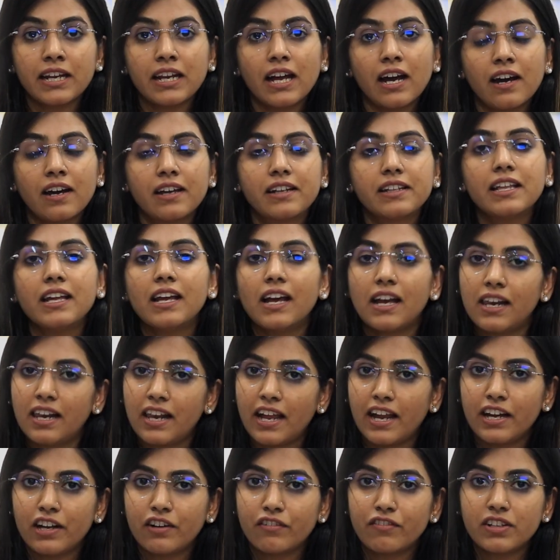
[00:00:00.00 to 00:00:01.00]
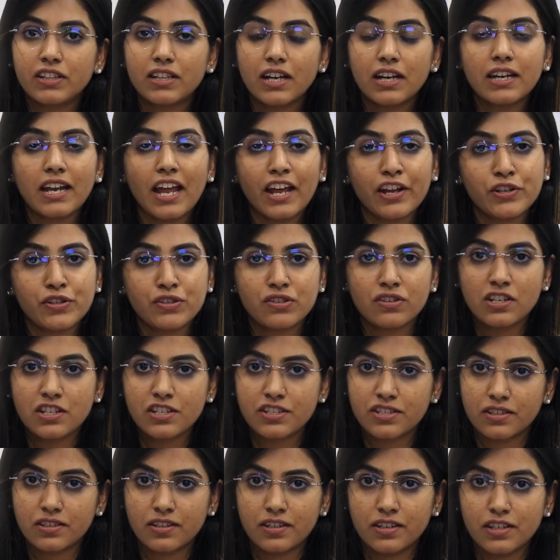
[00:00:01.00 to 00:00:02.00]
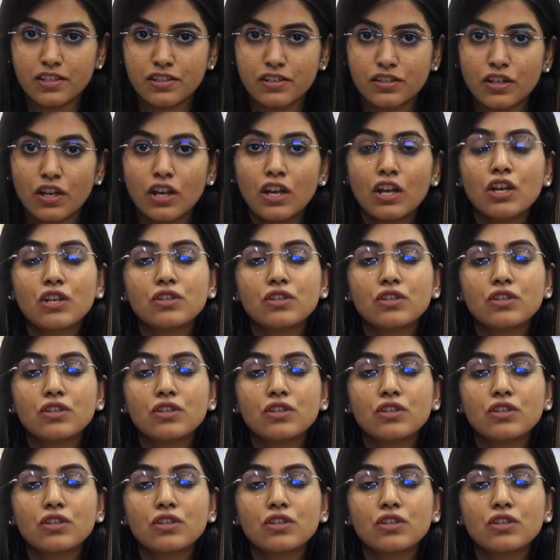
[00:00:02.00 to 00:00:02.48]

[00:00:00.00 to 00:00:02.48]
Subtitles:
and are they aligned with our actual journeys.